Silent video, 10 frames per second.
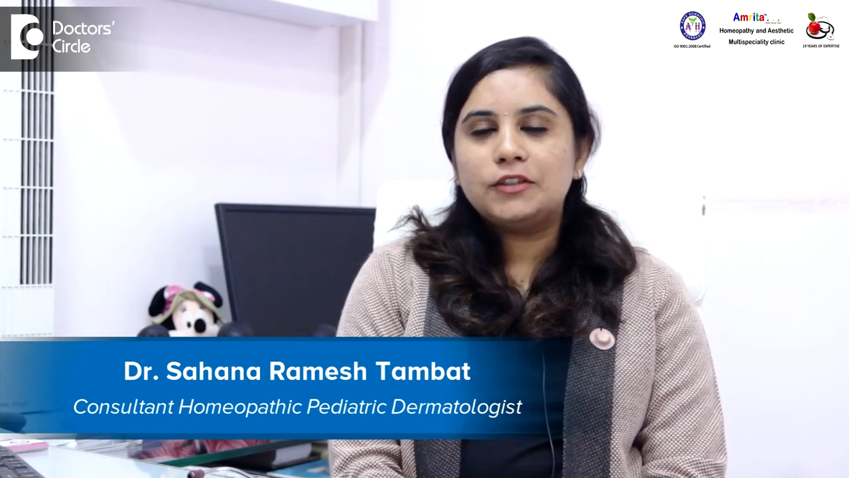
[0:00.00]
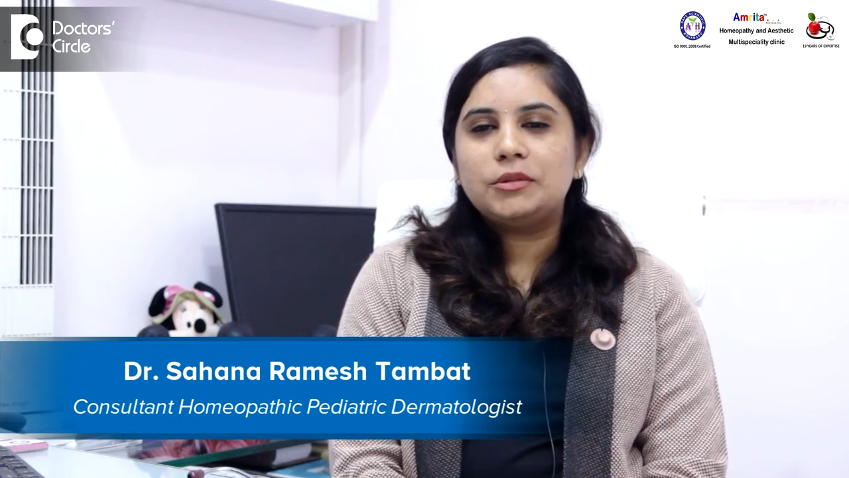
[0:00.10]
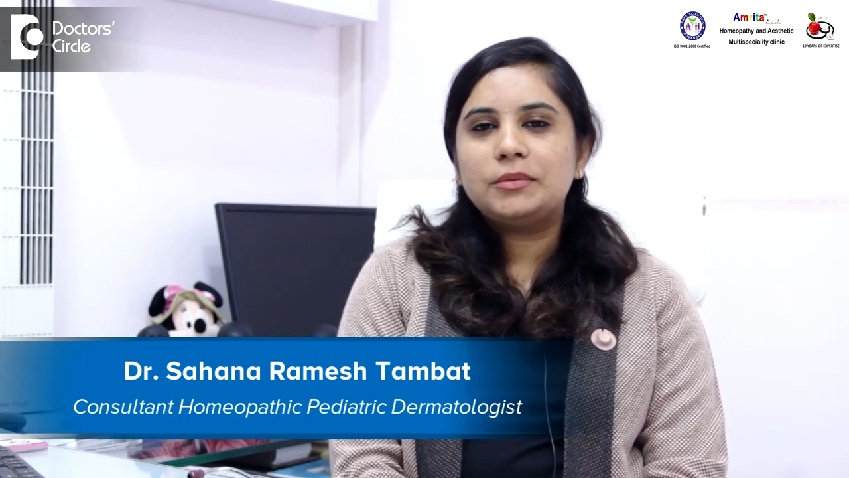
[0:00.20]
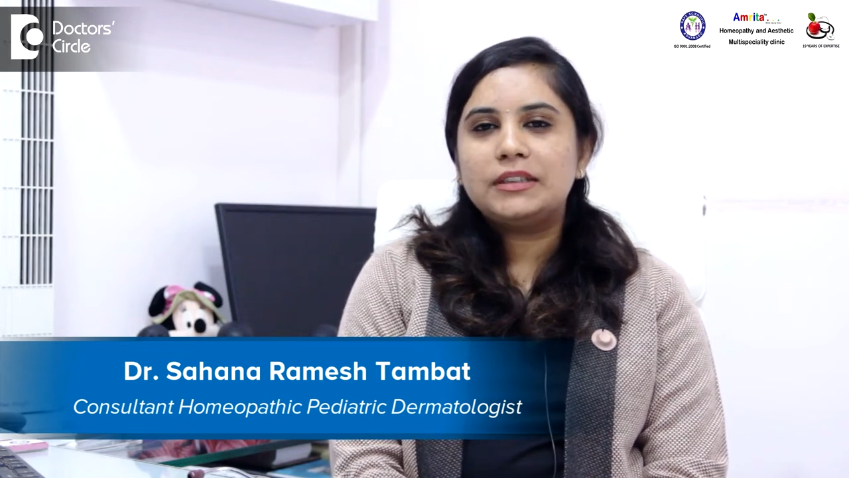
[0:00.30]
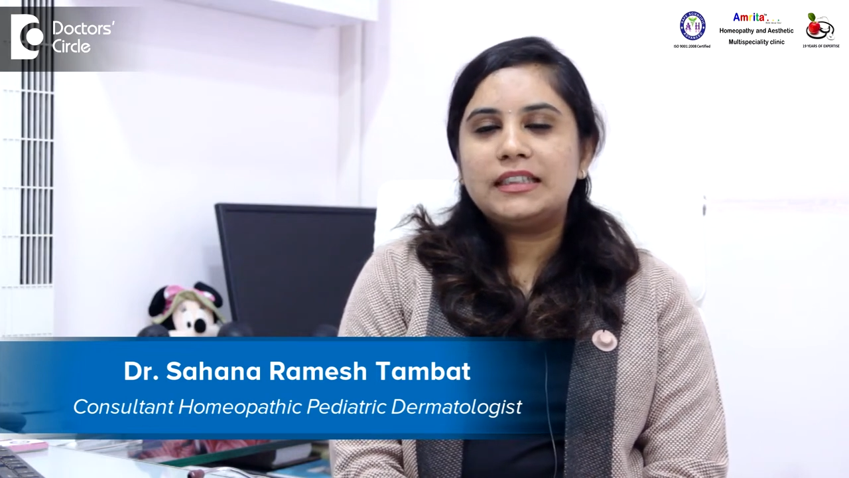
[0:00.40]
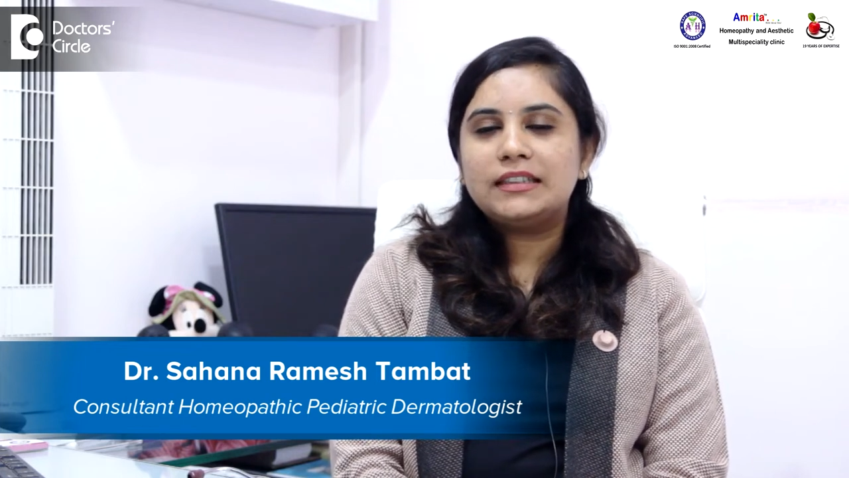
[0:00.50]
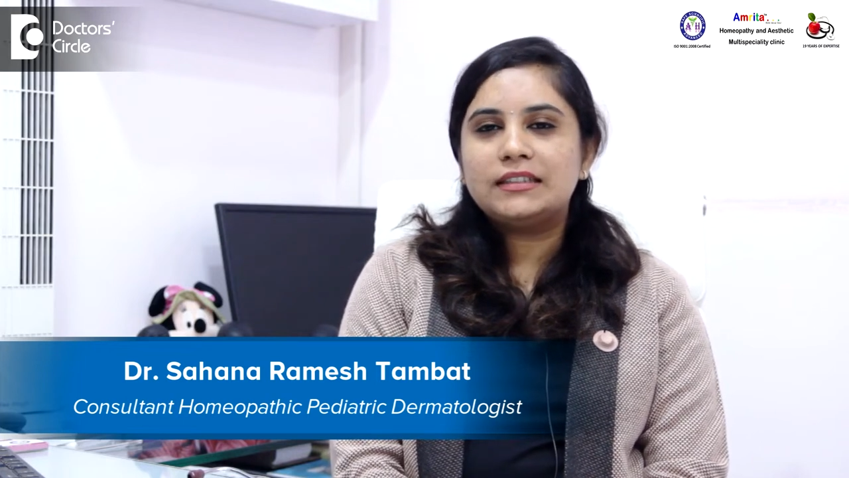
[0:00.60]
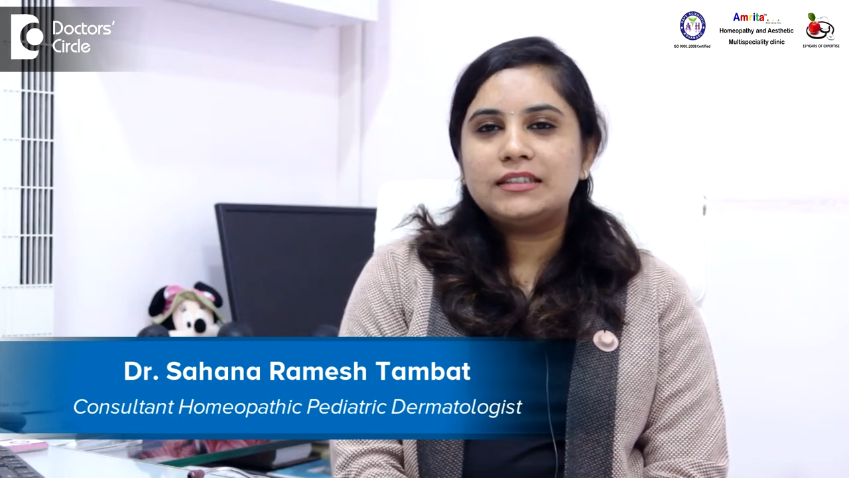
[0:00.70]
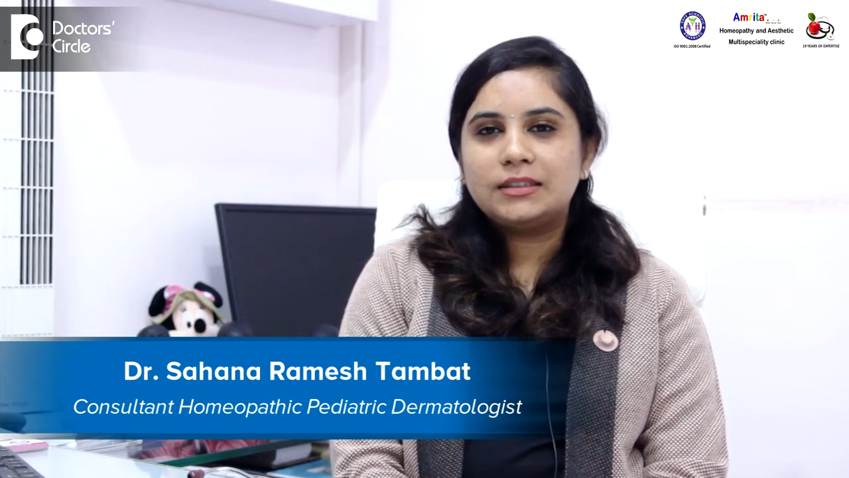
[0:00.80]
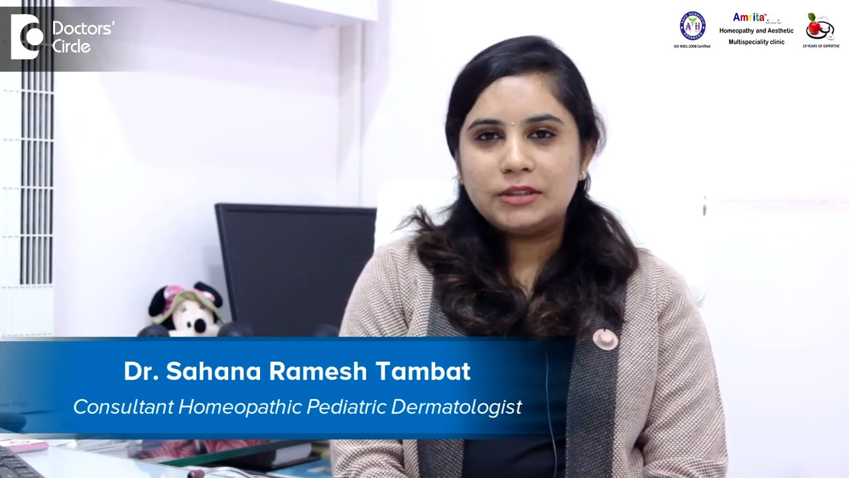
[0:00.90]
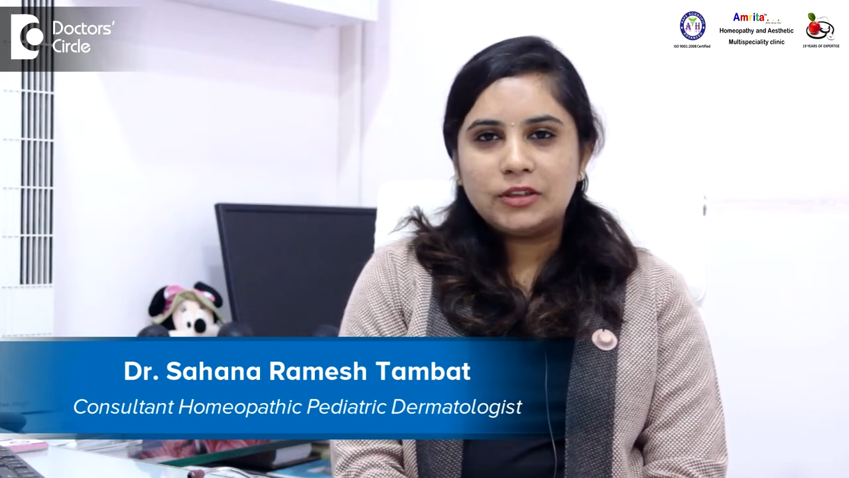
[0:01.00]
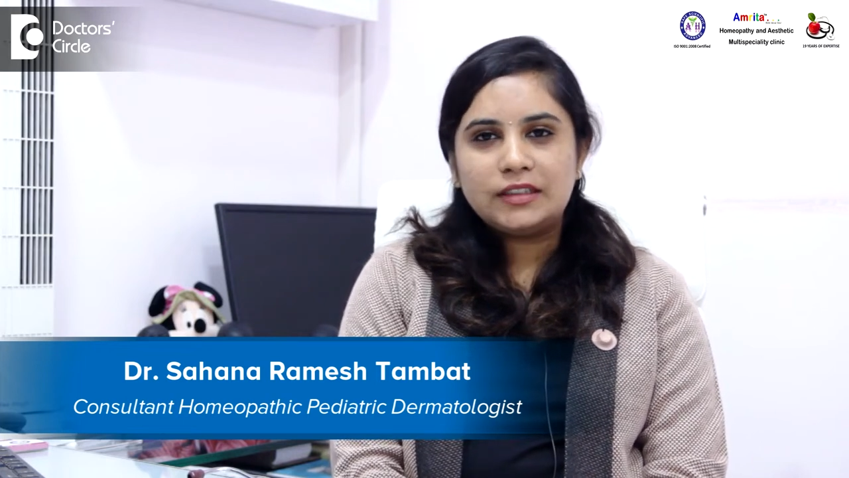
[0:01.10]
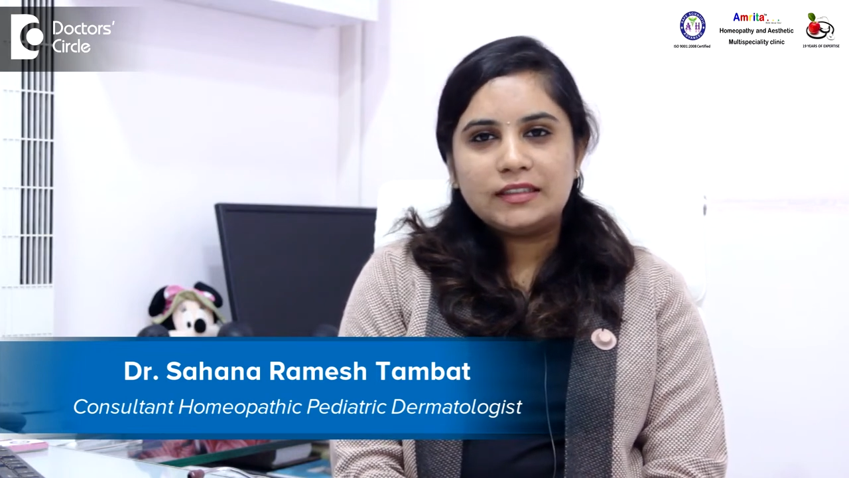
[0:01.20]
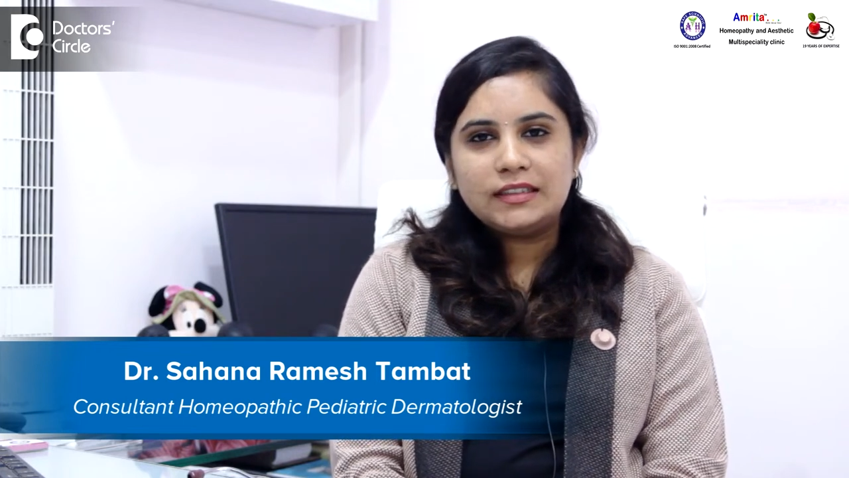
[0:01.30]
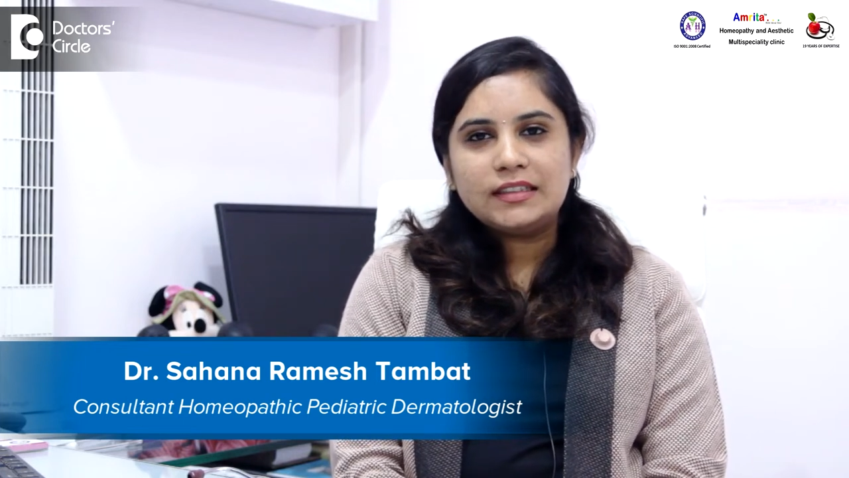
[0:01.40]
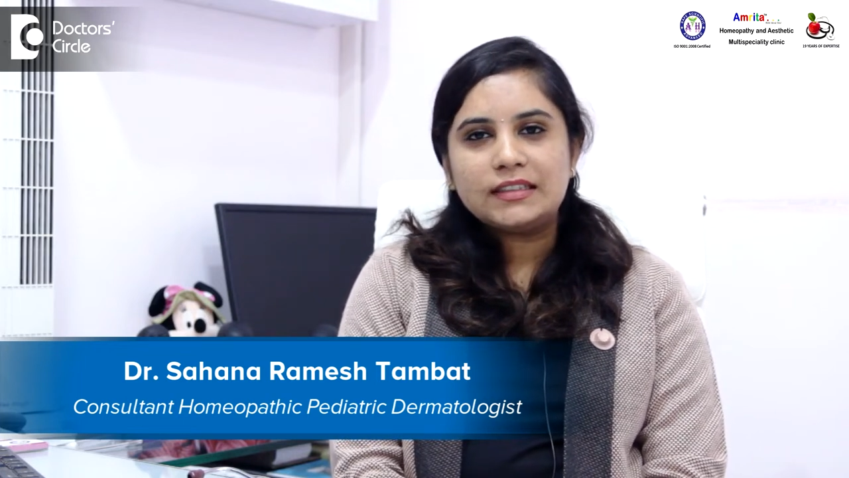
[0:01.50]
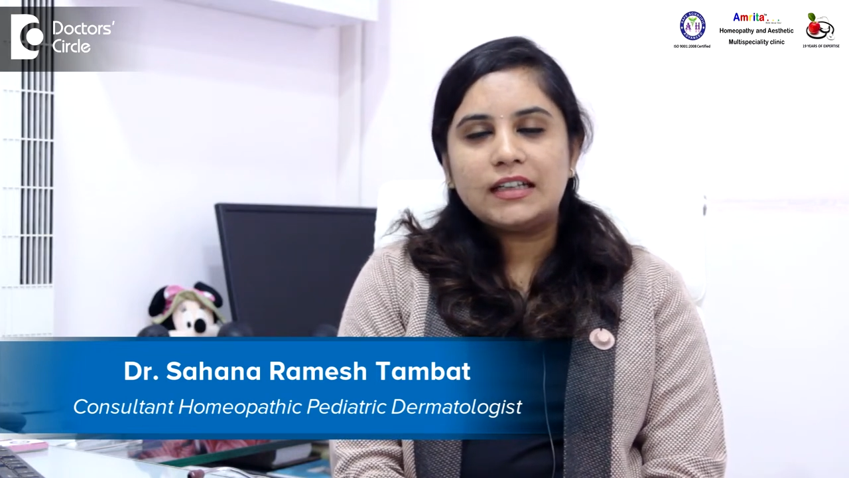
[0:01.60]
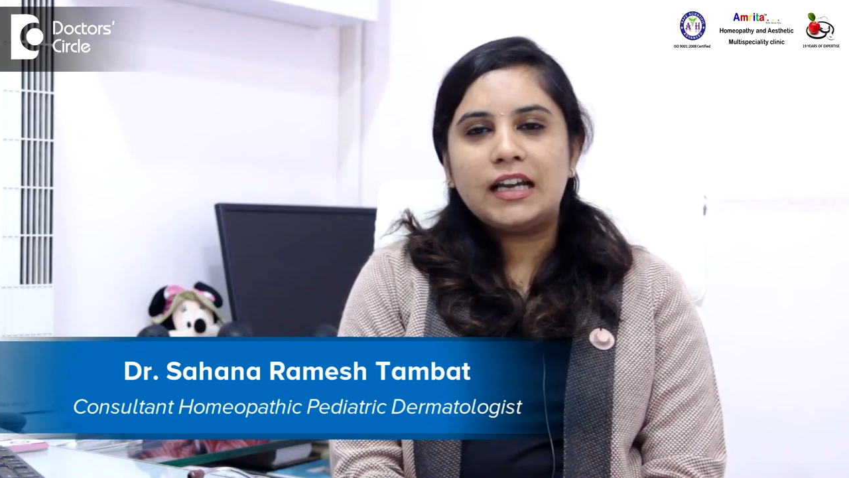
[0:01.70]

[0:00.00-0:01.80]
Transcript: homeopathic uh, dermatologist.